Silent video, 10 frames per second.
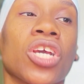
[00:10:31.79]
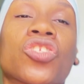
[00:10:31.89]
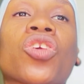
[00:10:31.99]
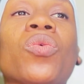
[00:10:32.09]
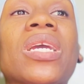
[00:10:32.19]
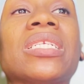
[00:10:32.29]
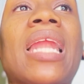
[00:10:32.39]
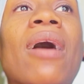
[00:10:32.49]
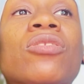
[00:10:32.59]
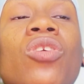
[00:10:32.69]
So you can
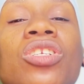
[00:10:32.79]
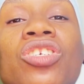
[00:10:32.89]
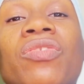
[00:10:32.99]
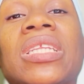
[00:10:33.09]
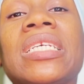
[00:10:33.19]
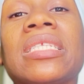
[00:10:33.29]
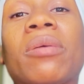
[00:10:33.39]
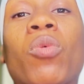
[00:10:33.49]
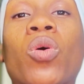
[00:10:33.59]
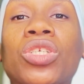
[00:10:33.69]
now start to release
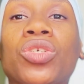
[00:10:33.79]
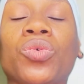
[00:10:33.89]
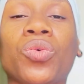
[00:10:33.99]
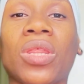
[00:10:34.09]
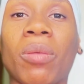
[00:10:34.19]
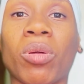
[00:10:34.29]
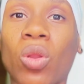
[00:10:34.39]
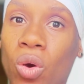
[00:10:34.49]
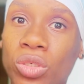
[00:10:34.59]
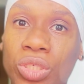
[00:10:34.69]
them onto who they belong to.